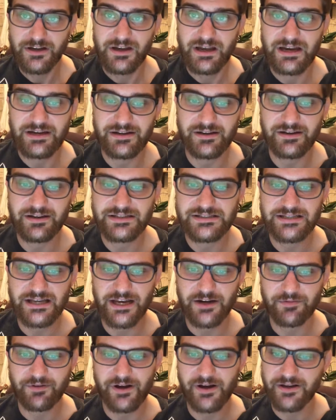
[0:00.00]
And then in the
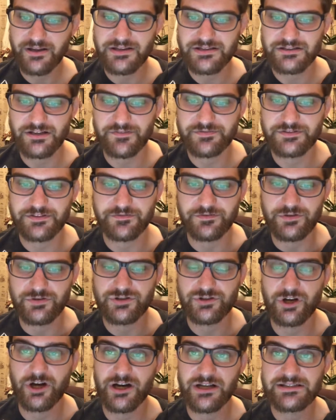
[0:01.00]
second round, he stuffs a few
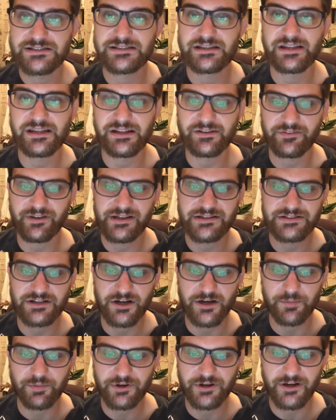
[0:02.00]
shots, and he lands an
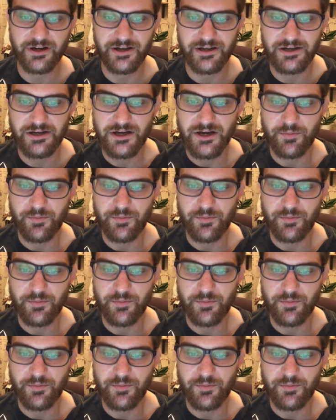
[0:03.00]
uppercut,